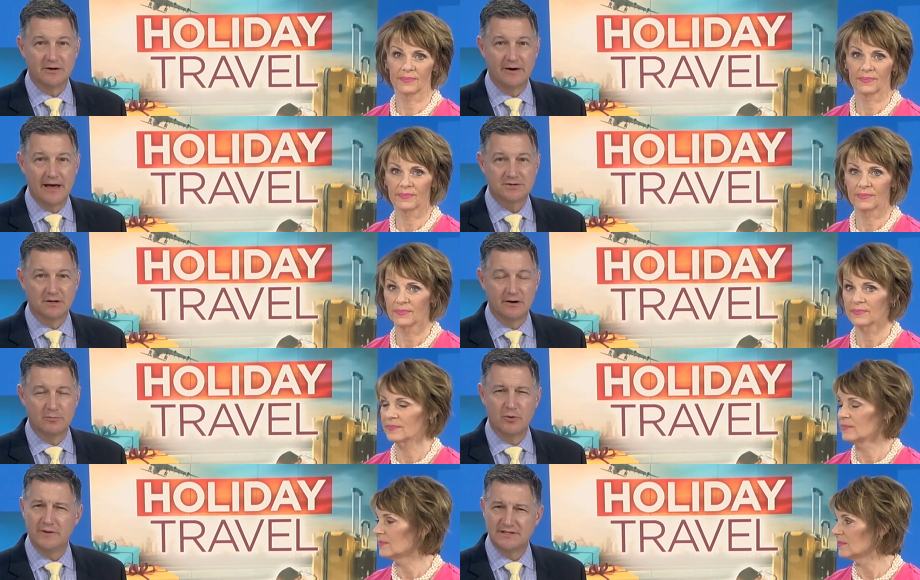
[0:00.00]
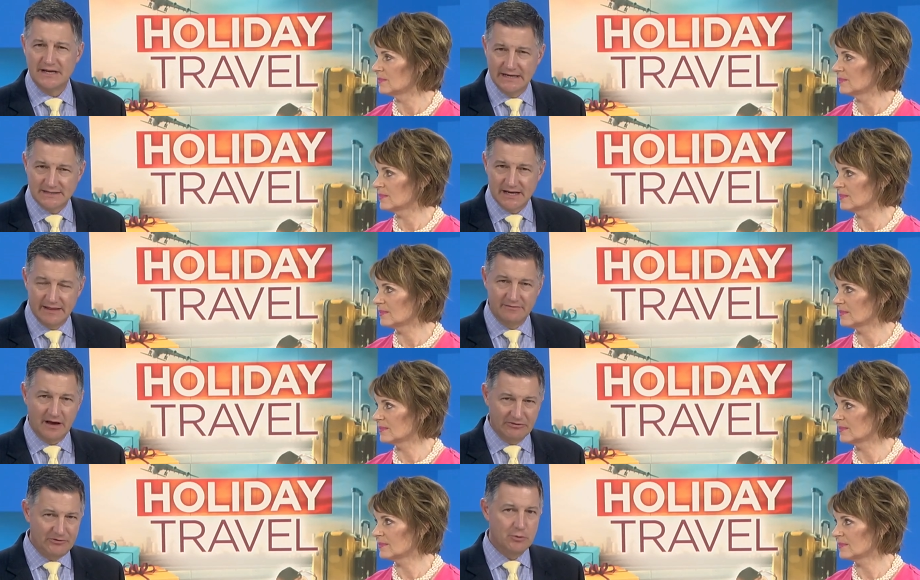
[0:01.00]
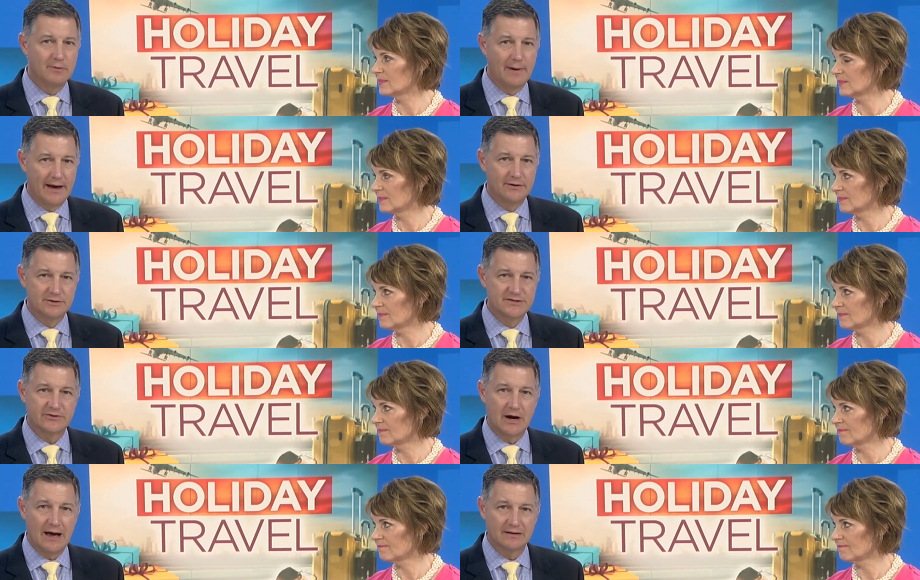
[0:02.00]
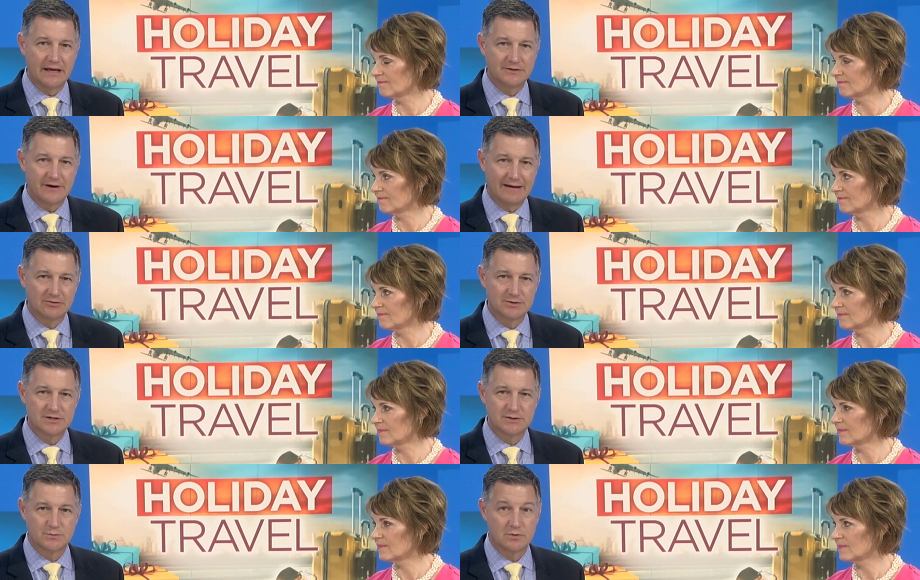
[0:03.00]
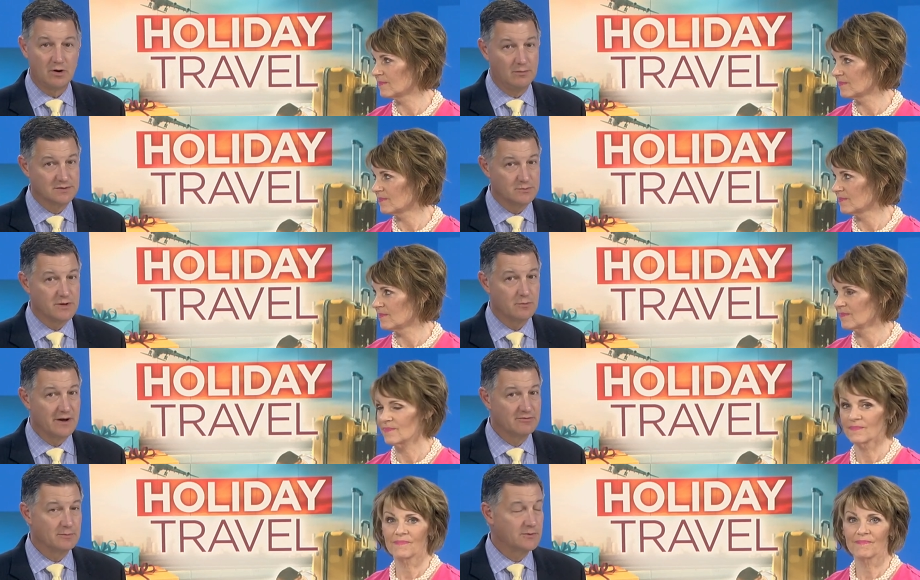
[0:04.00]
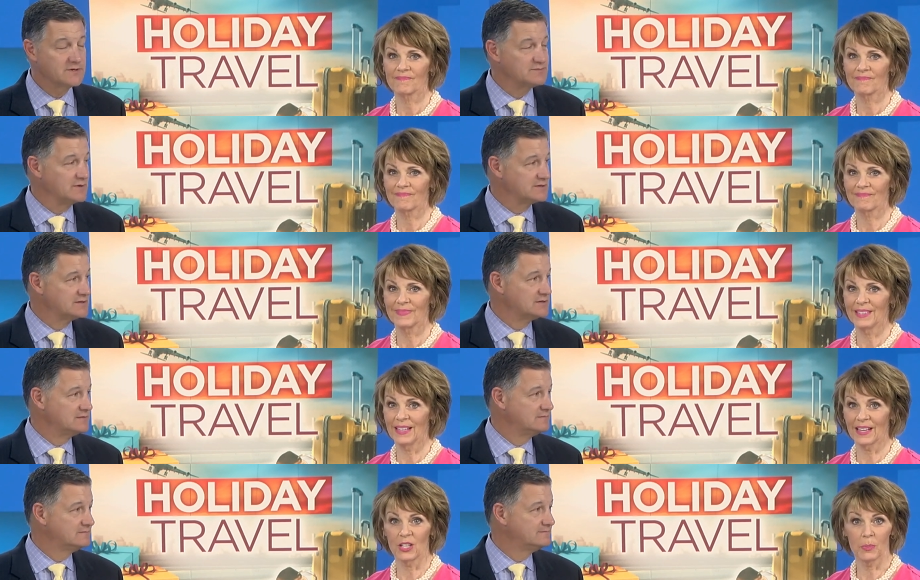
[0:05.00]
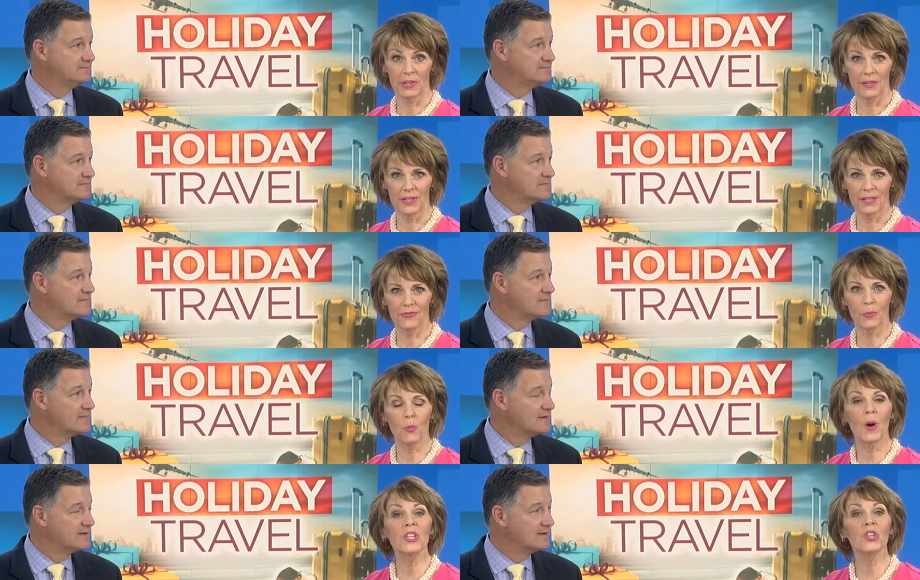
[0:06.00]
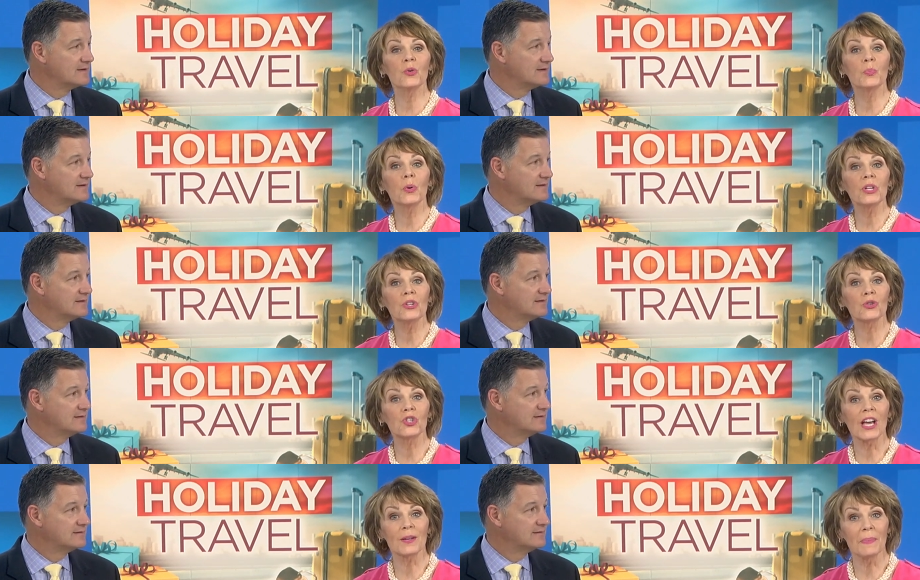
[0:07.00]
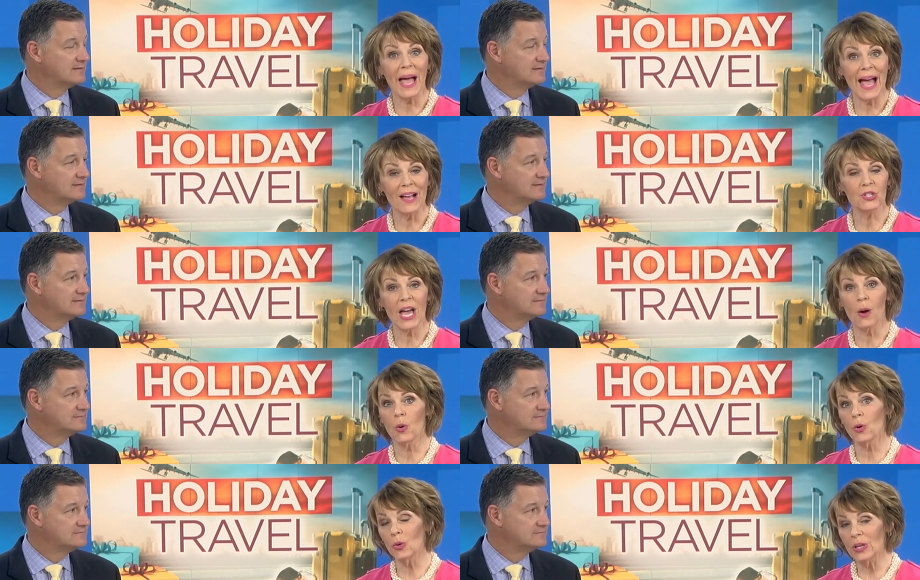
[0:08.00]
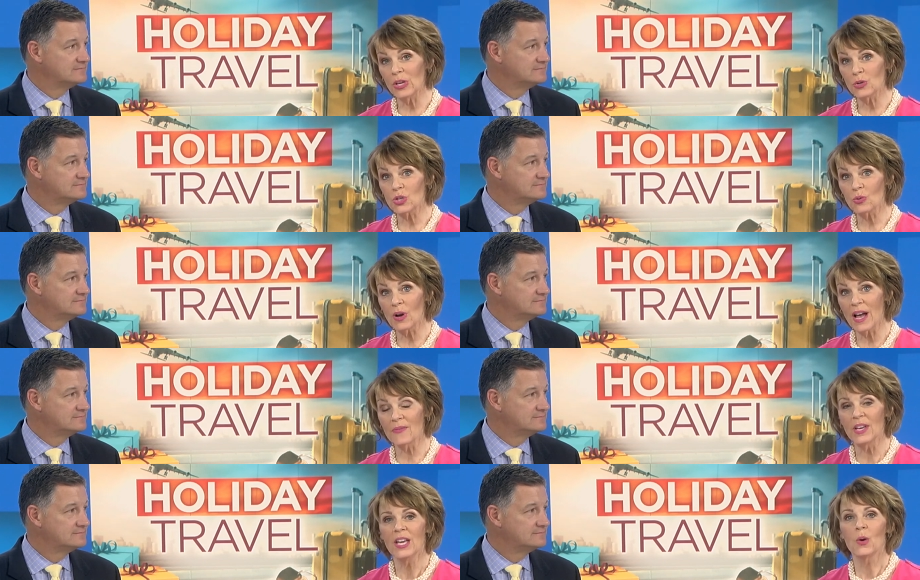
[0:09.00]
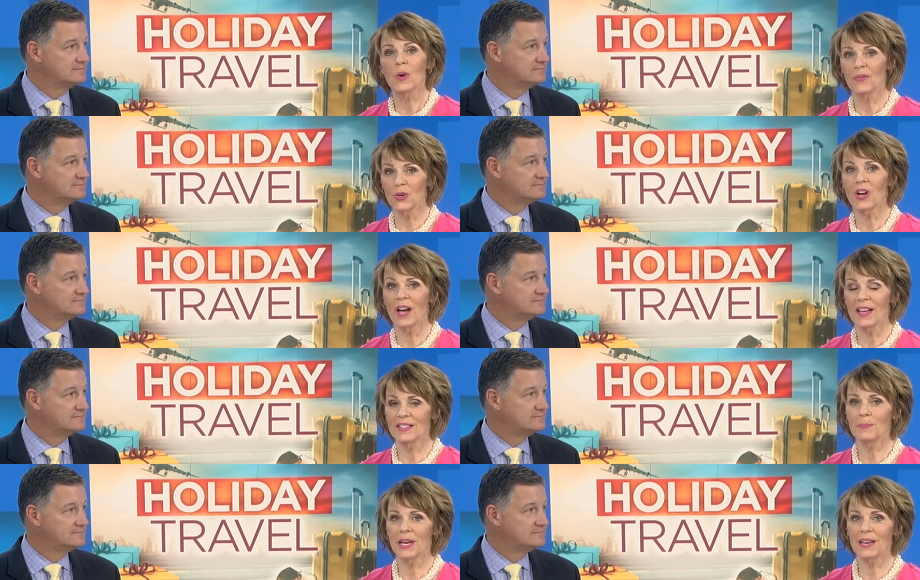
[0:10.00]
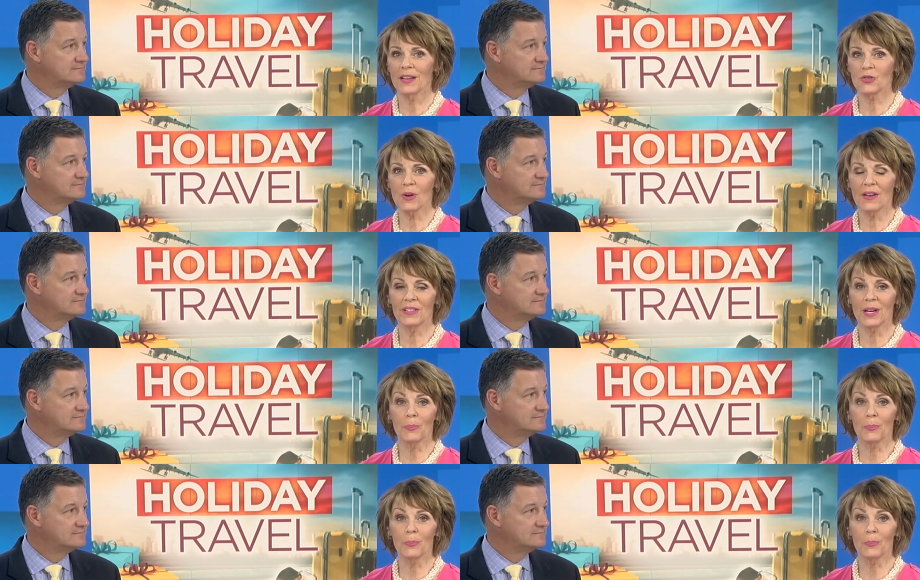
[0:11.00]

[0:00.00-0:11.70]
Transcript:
Speaker 1: International Airport and the TSA, they've got a few reminders for holiday travelers as we're almost a week away from Christmas. Yeah,
Speaker 2: can you believe it? From what you put in your checked bag to how early you should arrive, we have your guide to making traveling a